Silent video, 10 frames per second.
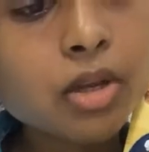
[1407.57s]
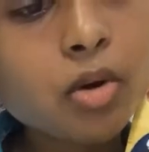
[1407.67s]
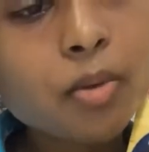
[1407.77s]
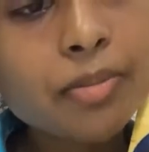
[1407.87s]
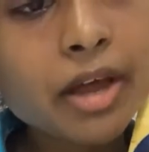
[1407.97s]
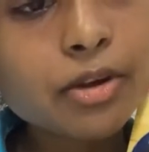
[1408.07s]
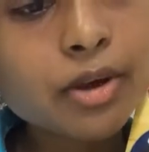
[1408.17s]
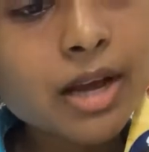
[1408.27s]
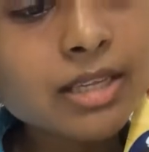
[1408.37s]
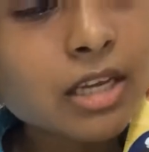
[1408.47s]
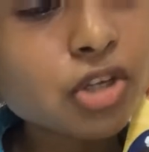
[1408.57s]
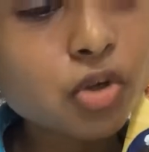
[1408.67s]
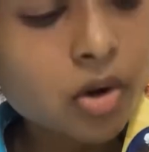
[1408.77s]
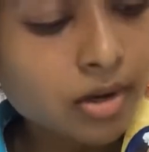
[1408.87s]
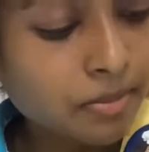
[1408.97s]
hope that you guys
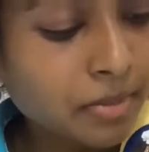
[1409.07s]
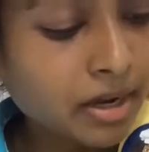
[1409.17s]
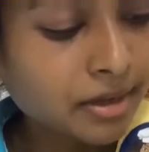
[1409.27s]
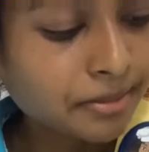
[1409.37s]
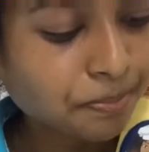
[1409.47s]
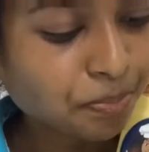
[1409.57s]
enjoyed my